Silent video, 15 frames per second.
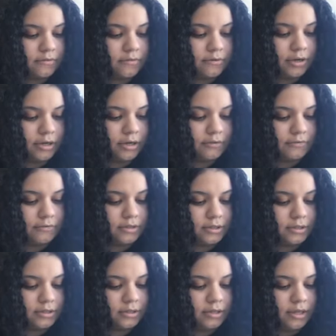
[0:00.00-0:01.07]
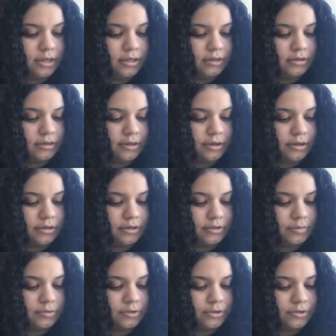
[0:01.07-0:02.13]
for effrontery in daring
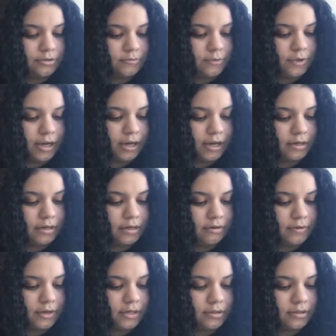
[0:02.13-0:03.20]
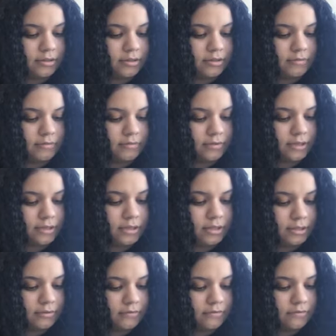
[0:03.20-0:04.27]
to presume we had any right to, to
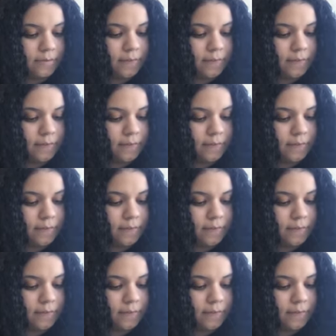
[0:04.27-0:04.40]
live.